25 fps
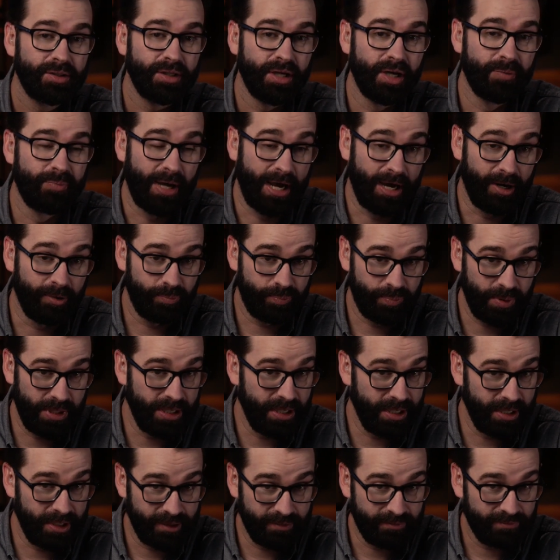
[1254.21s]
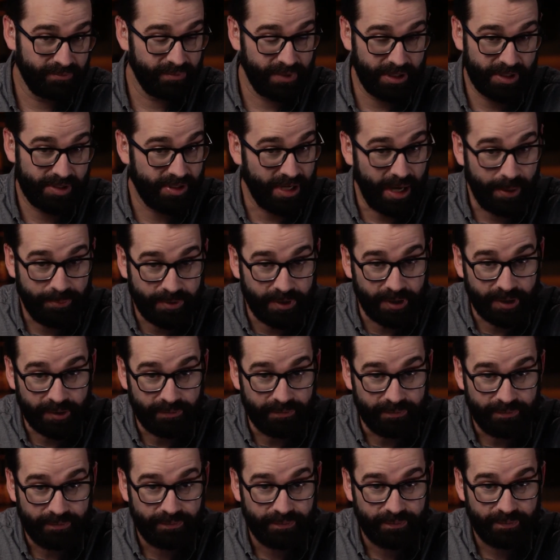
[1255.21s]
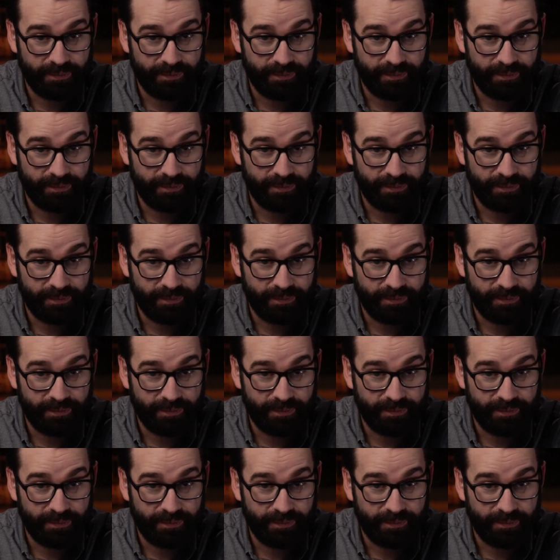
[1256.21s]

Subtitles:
about being accepted